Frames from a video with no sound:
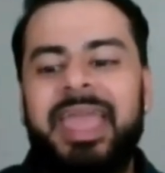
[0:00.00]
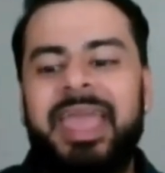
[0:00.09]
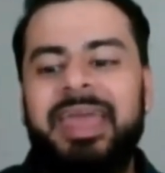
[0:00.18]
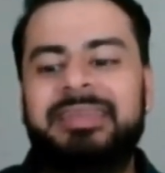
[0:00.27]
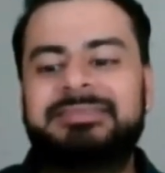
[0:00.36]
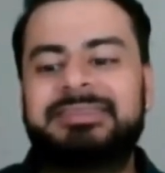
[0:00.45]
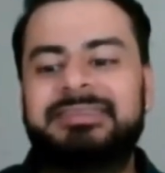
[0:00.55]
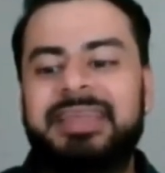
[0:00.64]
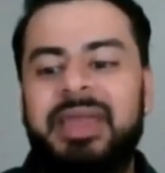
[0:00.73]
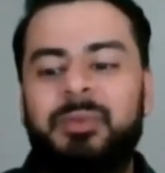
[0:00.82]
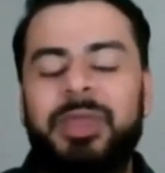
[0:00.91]
Yeah. And
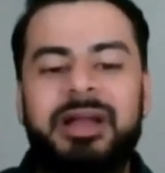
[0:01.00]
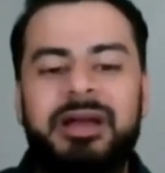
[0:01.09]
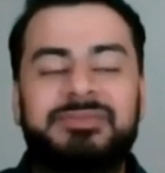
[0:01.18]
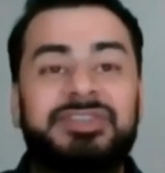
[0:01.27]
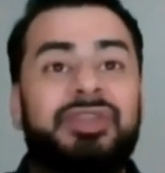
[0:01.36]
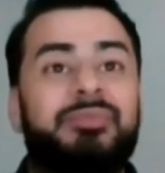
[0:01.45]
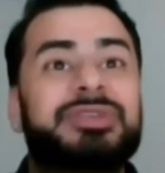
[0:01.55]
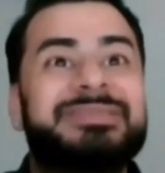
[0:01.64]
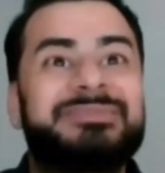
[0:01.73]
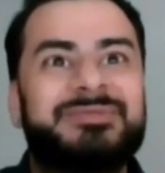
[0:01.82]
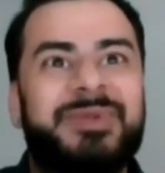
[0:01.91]
then we come to the
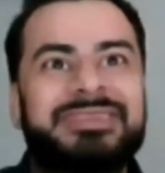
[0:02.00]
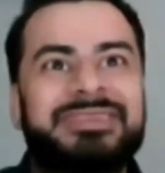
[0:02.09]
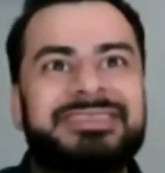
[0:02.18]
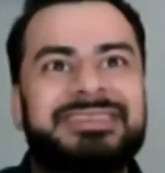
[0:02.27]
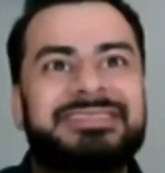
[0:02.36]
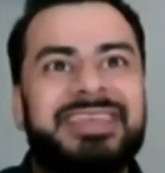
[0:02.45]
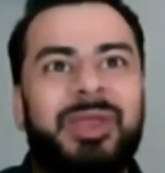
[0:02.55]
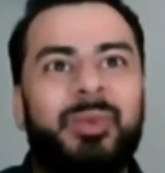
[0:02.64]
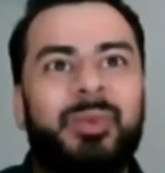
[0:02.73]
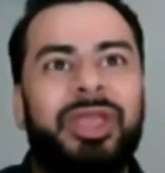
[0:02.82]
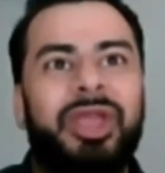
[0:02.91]
Muslim spaces
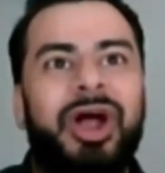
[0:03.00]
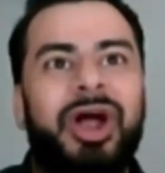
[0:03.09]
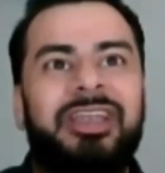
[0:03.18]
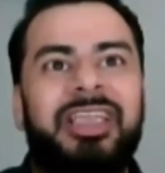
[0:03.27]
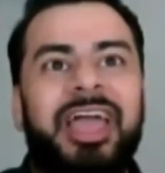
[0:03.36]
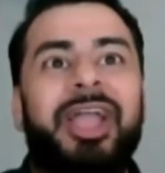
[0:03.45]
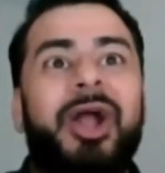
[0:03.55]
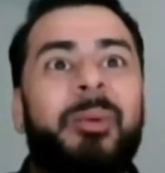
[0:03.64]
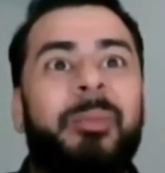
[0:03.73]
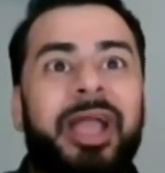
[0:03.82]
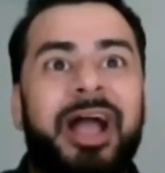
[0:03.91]
and we are like,
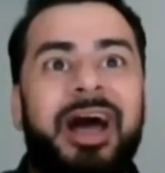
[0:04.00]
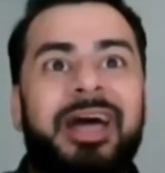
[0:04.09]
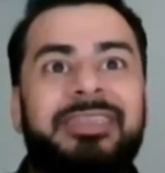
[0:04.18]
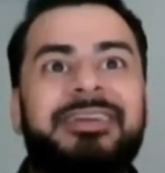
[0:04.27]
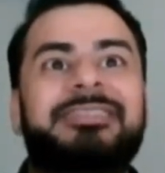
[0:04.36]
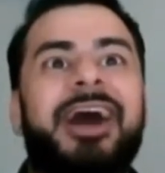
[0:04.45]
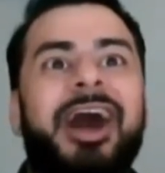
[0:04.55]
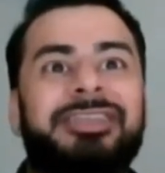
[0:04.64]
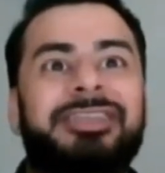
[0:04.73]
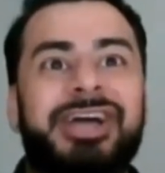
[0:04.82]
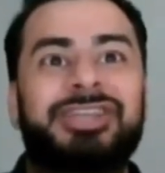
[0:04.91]
oh my God, the
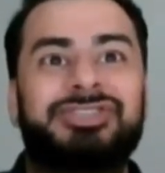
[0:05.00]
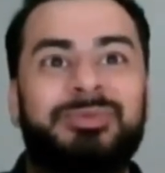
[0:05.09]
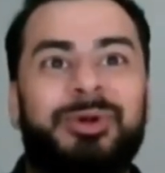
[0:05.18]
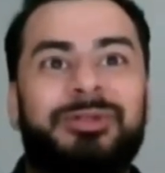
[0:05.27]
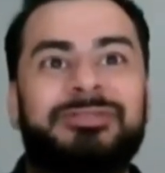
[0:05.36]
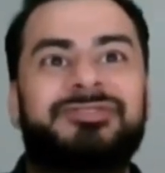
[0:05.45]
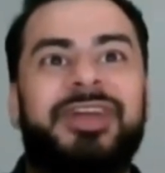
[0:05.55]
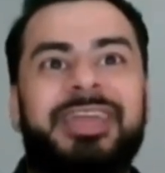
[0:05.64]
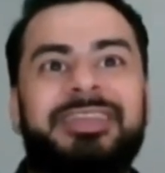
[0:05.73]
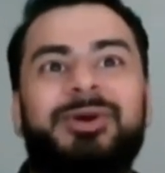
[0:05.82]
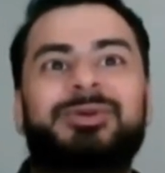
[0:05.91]
untouchables,
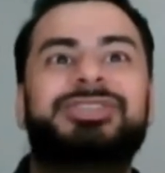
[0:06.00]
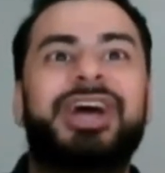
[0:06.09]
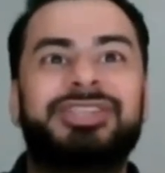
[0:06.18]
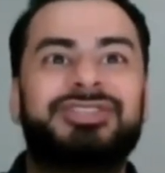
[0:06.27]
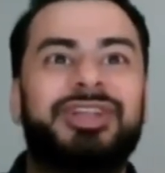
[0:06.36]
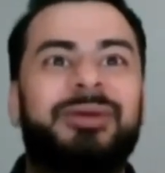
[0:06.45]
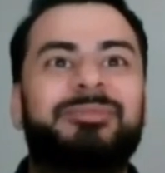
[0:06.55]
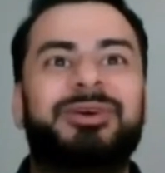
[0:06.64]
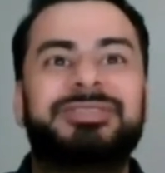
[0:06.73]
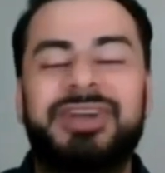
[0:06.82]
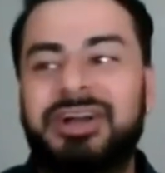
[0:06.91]
right? Don't touch
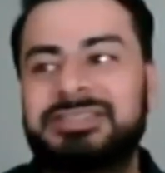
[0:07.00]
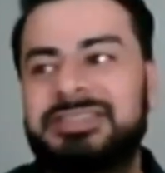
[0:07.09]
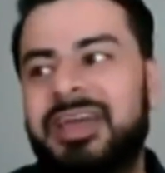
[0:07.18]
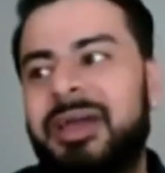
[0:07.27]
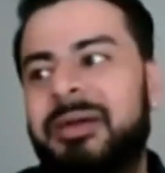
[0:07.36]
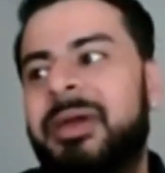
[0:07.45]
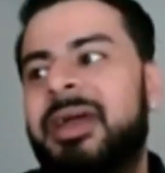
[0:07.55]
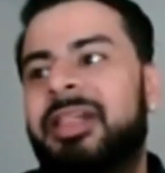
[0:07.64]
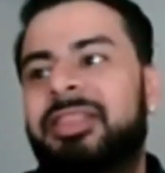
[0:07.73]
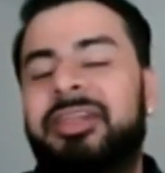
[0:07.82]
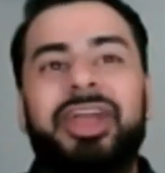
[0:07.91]
them, don't talk to them.
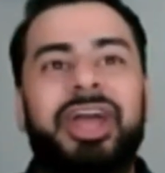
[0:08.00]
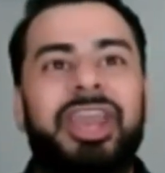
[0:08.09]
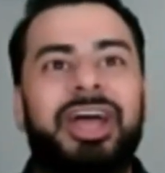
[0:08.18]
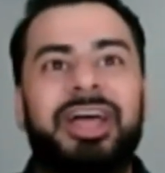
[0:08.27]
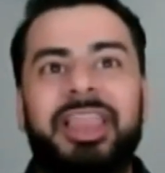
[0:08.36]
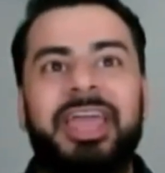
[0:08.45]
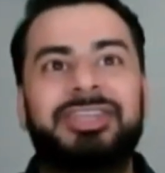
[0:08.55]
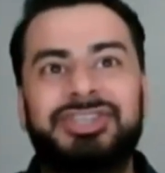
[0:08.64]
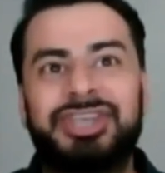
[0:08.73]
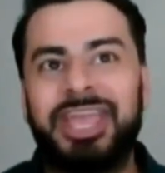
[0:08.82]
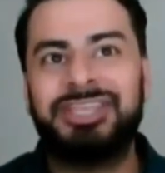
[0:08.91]
They're gonna
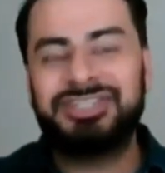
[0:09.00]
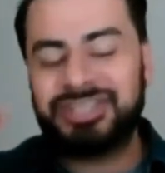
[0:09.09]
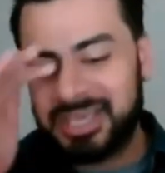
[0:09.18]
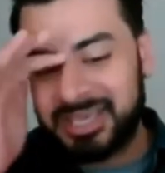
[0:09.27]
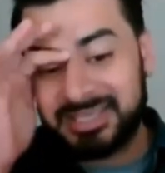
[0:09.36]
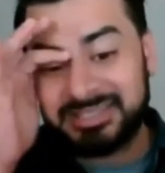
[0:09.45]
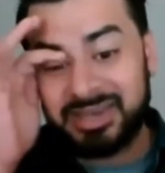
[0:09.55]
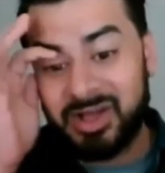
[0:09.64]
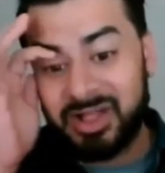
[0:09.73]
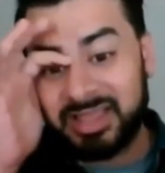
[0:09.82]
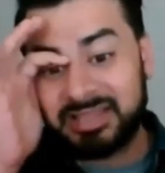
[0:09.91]
like change this
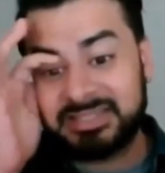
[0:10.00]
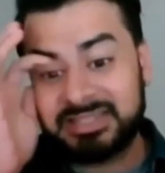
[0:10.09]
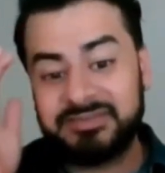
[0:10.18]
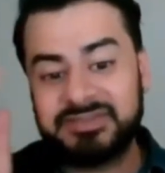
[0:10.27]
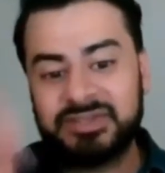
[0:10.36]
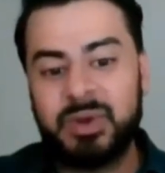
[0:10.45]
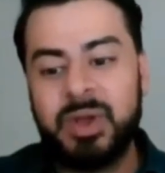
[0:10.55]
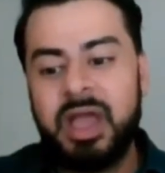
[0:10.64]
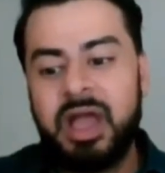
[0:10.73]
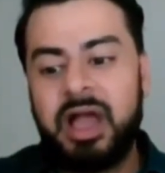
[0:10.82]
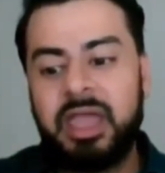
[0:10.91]
and all that stuff. So
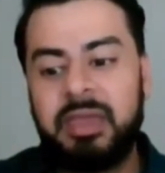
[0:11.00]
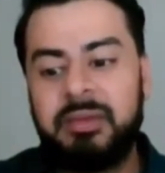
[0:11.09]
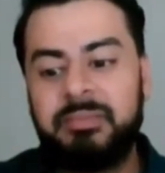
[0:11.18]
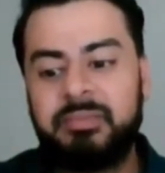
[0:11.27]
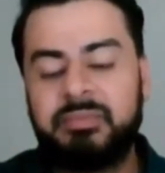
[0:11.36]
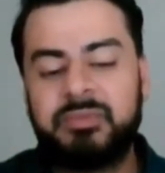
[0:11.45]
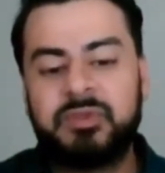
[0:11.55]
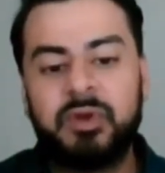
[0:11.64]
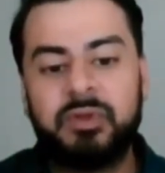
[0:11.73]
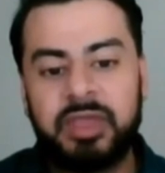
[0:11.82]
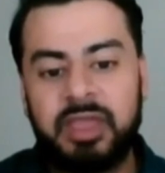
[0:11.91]
I am
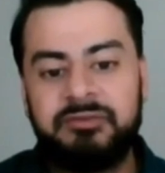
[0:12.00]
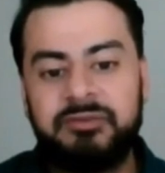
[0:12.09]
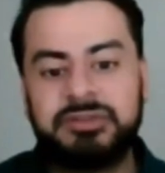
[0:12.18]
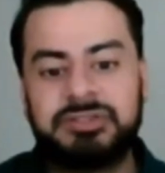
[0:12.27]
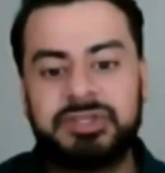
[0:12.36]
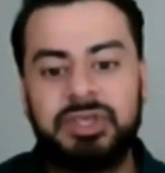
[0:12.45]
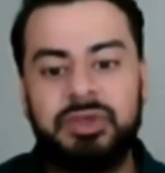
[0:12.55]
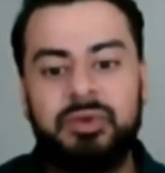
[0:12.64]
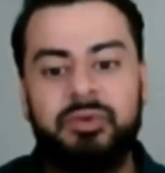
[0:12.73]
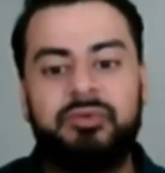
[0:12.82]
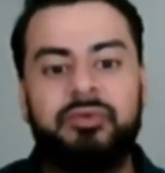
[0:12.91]
so thankful to
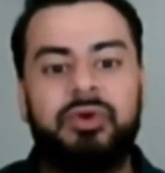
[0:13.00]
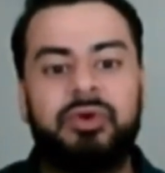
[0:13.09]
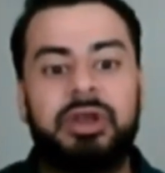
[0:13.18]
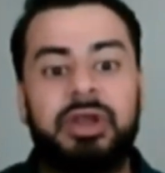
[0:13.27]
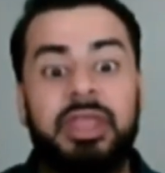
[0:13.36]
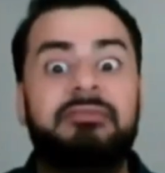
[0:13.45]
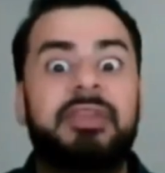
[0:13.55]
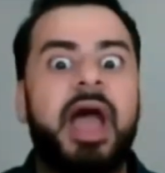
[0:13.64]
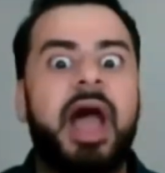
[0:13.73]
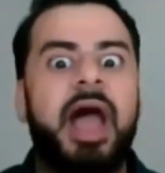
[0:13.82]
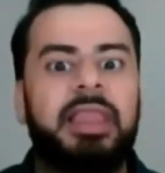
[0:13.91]
you for
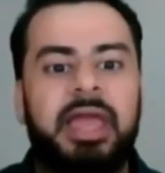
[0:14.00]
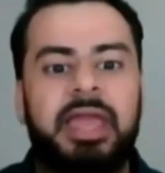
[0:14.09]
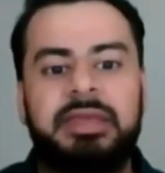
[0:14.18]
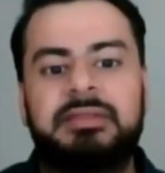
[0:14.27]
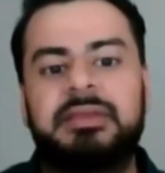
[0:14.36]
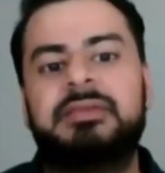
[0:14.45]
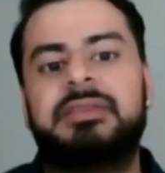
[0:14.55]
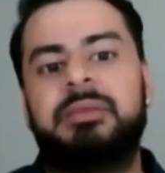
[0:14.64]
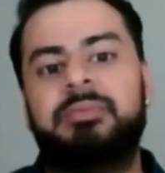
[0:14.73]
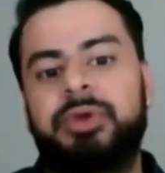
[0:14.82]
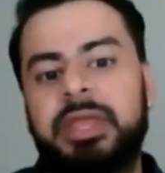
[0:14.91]
even highlighting this
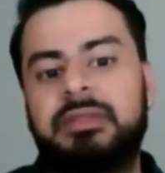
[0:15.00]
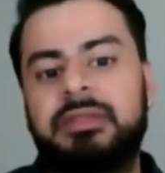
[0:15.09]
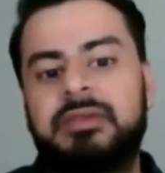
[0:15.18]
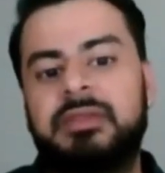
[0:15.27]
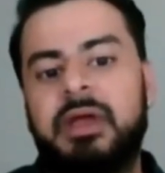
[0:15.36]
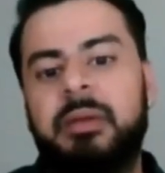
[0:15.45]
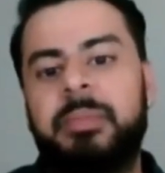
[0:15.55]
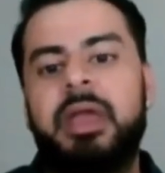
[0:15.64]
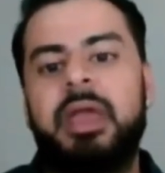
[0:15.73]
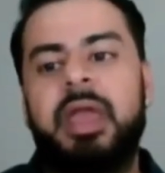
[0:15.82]
and bringing this up.